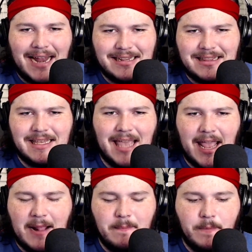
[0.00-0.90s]
at the
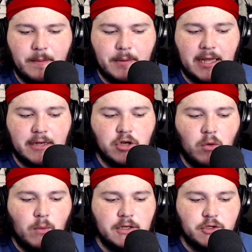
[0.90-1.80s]
game, but I don't
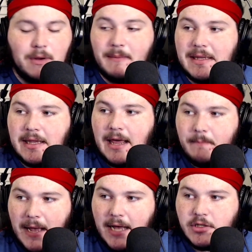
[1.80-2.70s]
want to admit that I'm
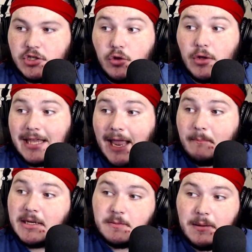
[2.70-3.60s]
bad, so the game
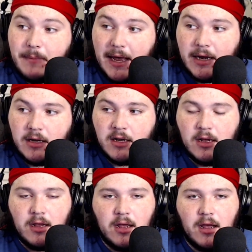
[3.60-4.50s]
must be bad.
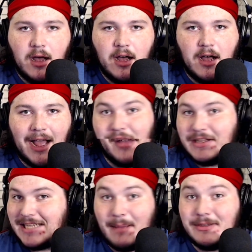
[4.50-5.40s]
I think
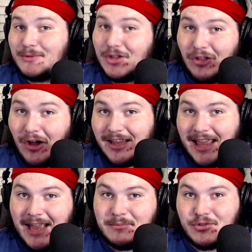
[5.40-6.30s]
this happens with a lot of
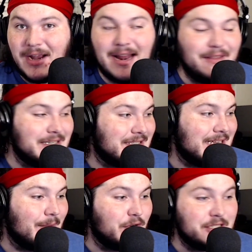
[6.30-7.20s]
games, right? I think it's the
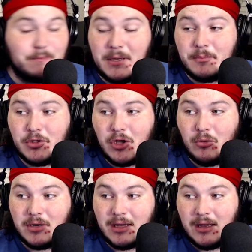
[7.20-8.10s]
same reason people
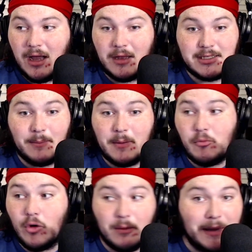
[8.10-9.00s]
don't, some people
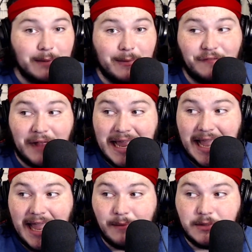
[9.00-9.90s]
will complain about fighting
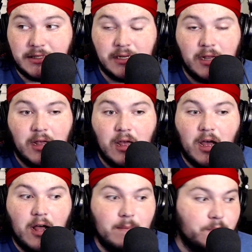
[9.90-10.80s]
games.
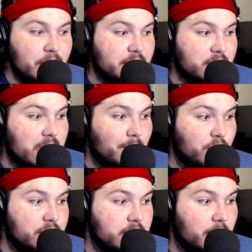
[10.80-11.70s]
It's the same
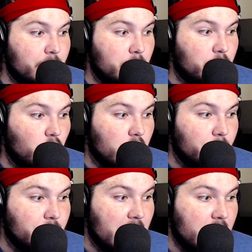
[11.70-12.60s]
reason that people will
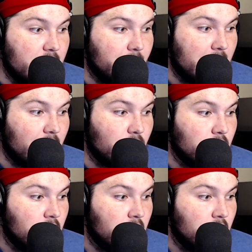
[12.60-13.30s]
complain about,